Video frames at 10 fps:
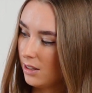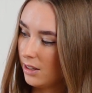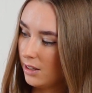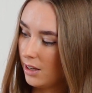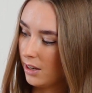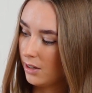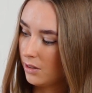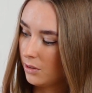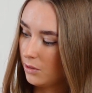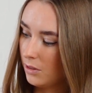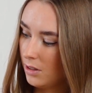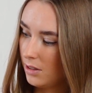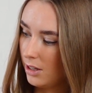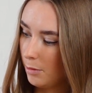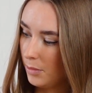And then,
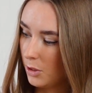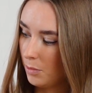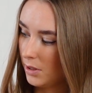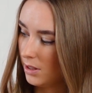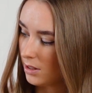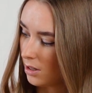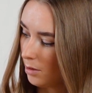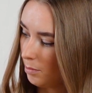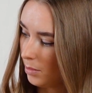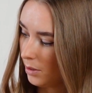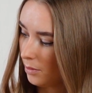well, let me open this up.